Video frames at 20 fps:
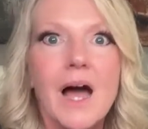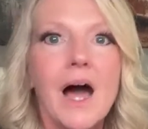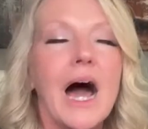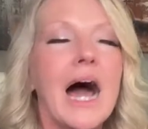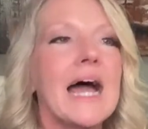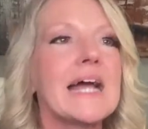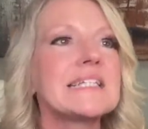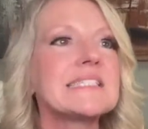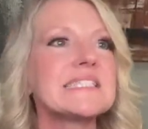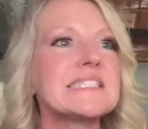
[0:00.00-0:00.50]

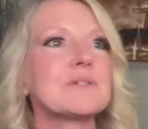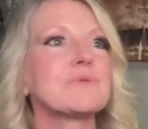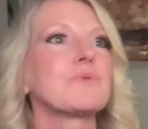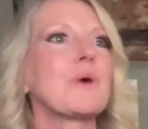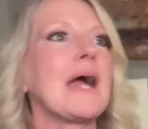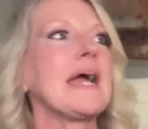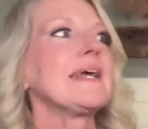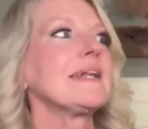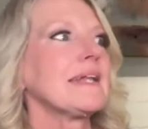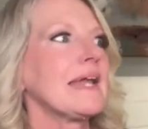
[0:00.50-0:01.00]
I see
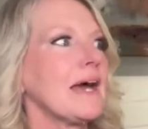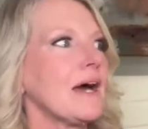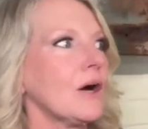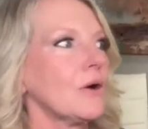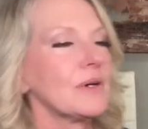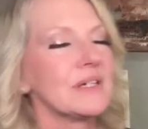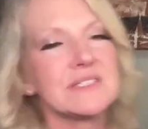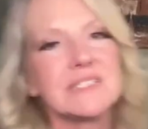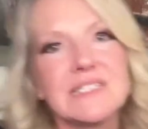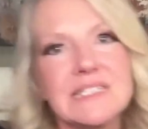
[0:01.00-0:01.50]
right
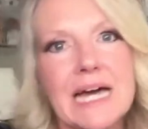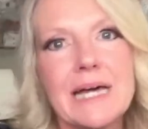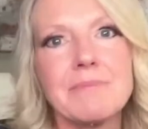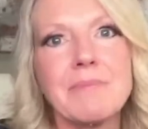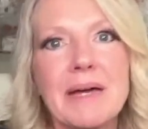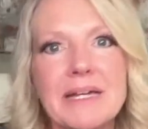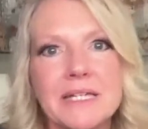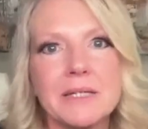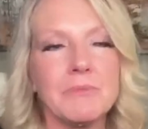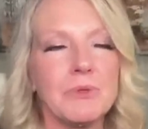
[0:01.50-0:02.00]
now inside
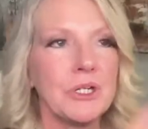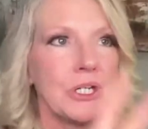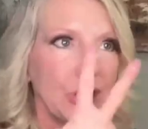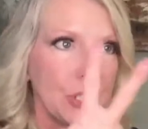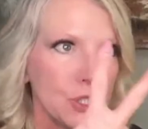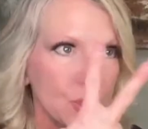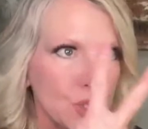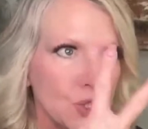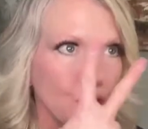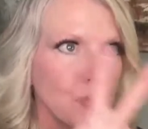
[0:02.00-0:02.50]
my
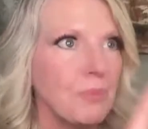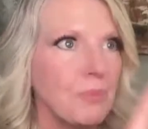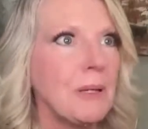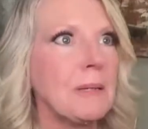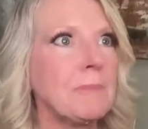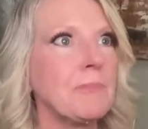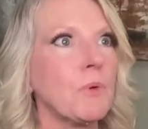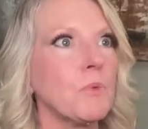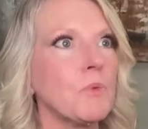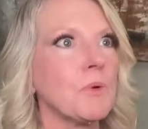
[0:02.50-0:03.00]
community, 2
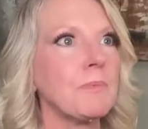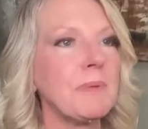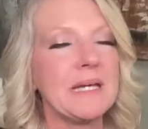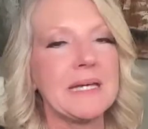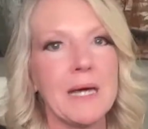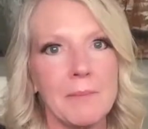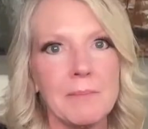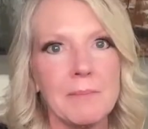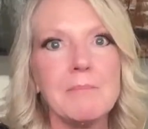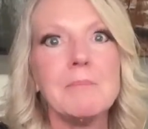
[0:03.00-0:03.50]
people will
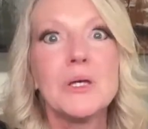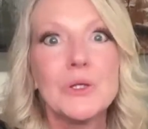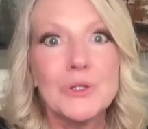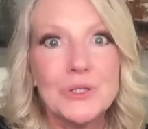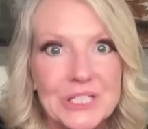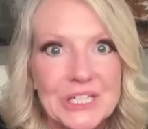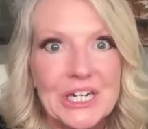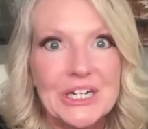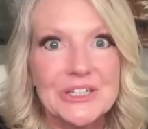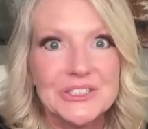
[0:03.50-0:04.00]
become
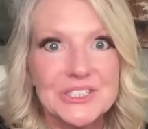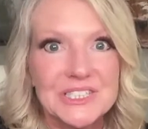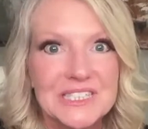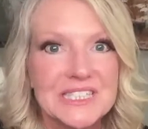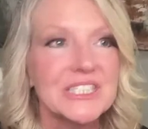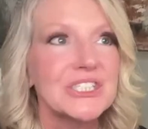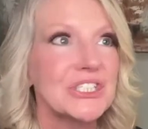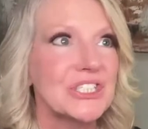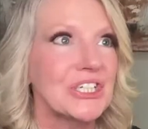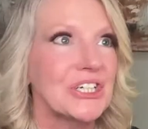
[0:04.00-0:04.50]
millionaires
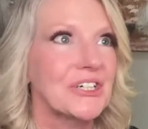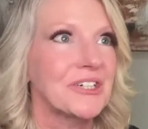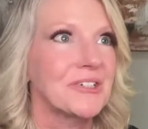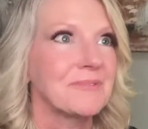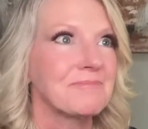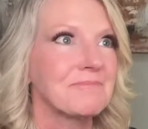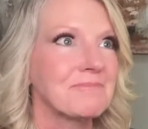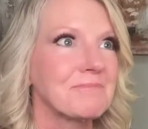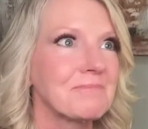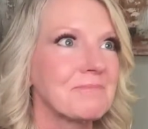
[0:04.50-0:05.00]
this year.
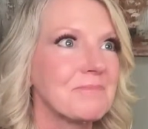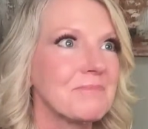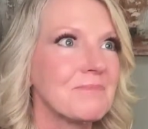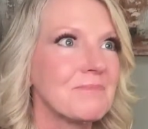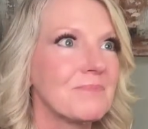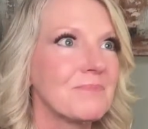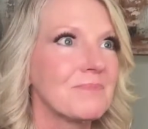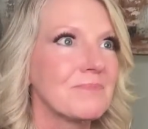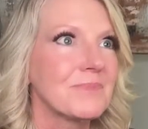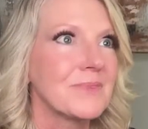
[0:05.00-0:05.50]

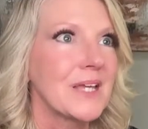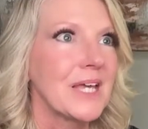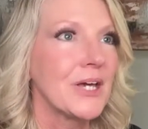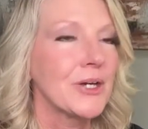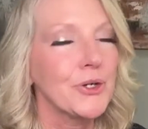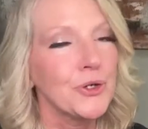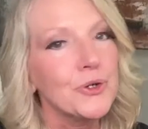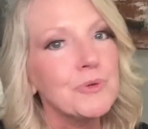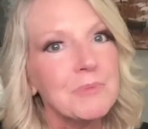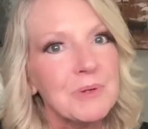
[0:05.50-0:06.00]
It
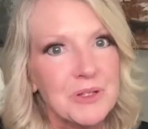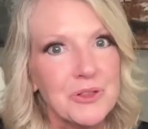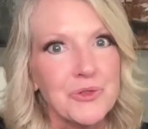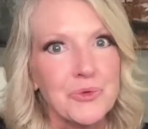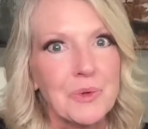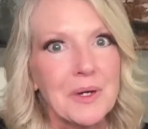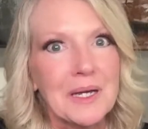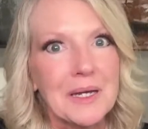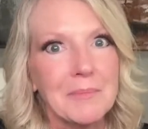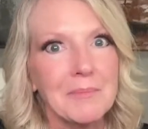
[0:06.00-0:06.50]
could be
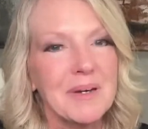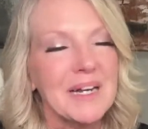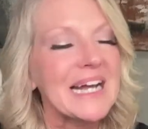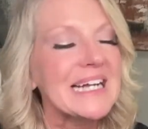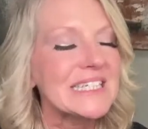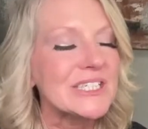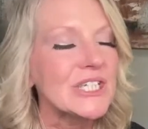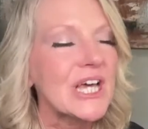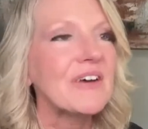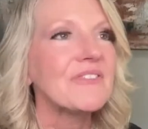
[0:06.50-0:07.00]
3, but
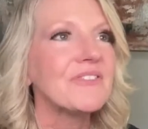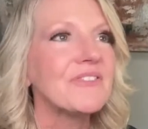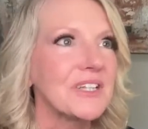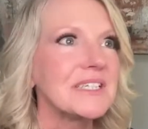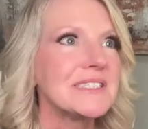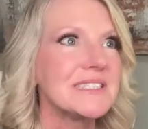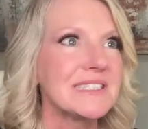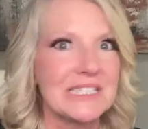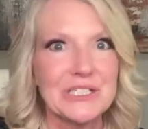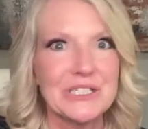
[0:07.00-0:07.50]
I
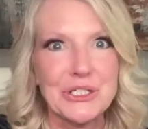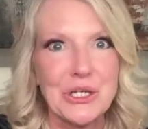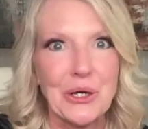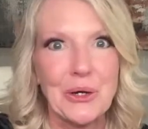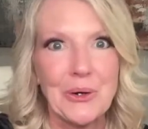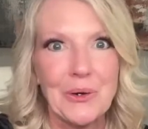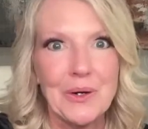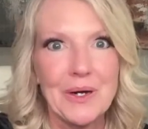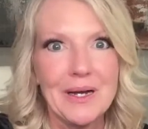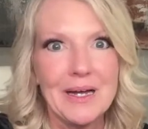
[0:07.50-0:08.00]
definitely see 2.
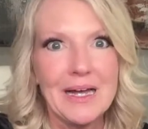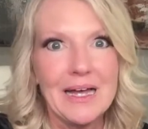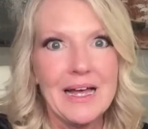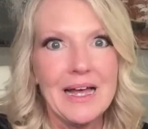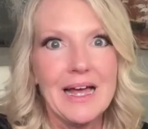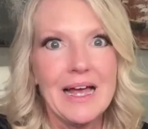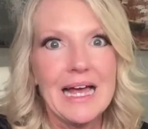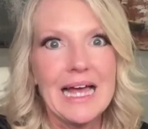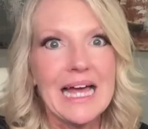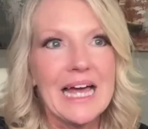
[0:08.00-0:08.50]

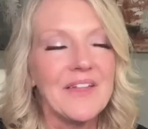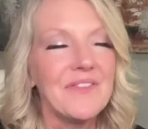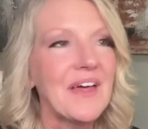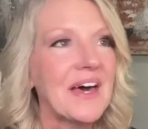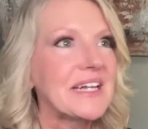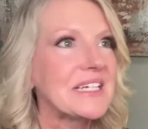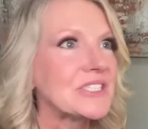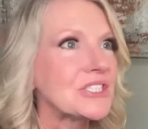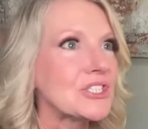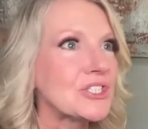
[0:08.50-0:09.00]
And
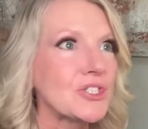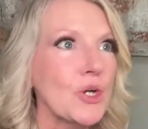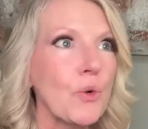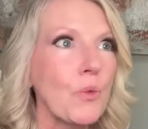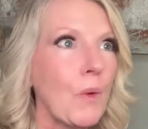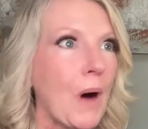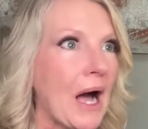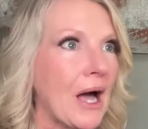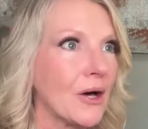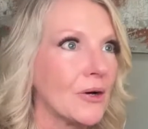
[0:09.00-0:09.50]
that is so
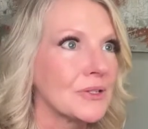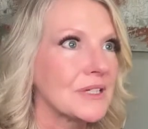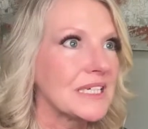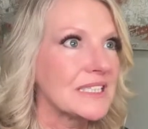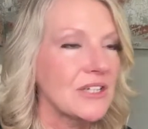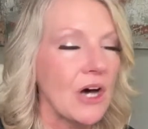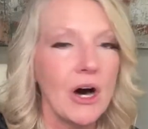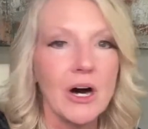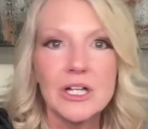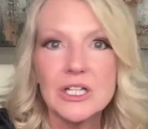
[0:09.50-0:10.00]
wild because
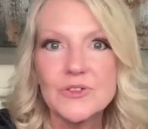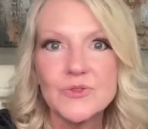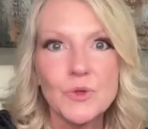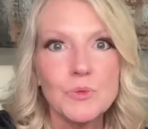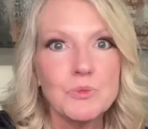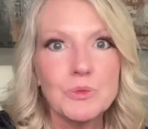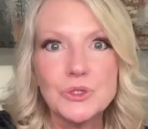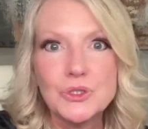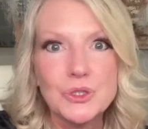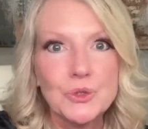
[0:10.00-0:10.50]
all of them
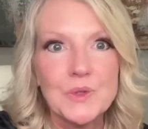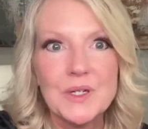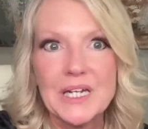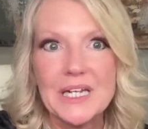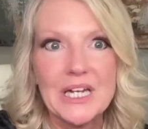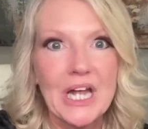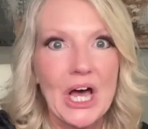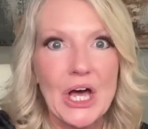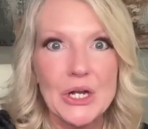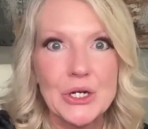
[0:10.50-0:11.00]
will do it
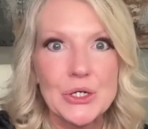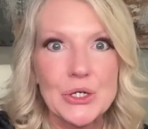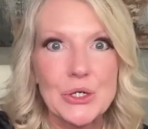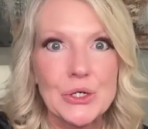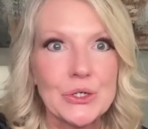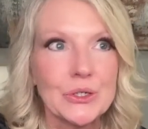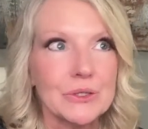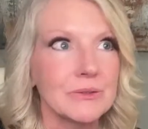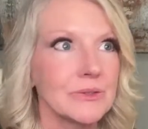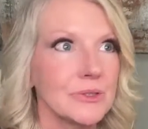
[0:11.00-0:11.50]
in
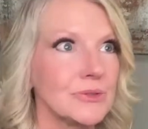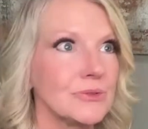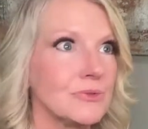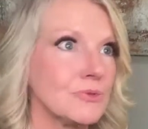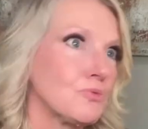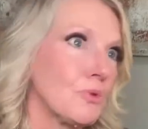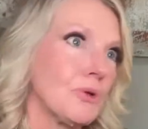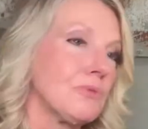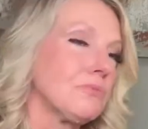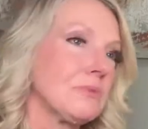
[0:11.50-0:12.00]
under,
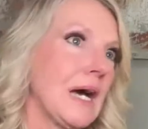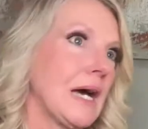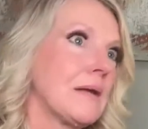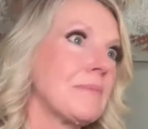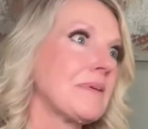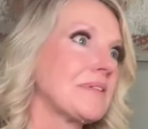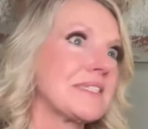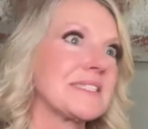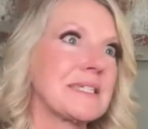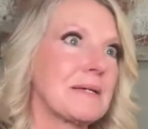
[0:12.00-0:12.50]
well, kind of
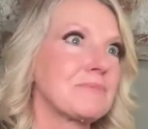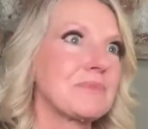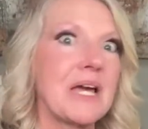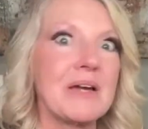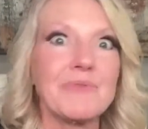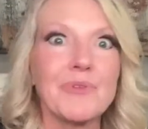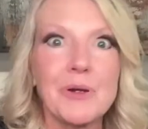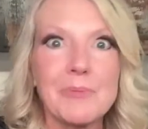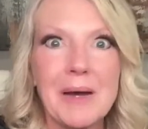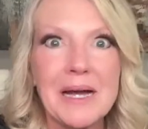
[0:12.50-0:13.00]
about the same
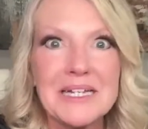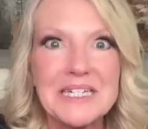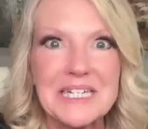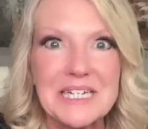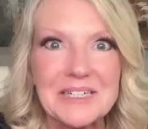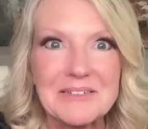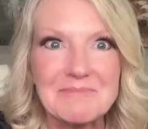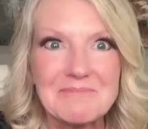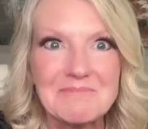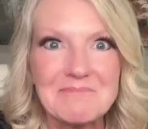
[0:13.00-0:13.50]
time frame I did.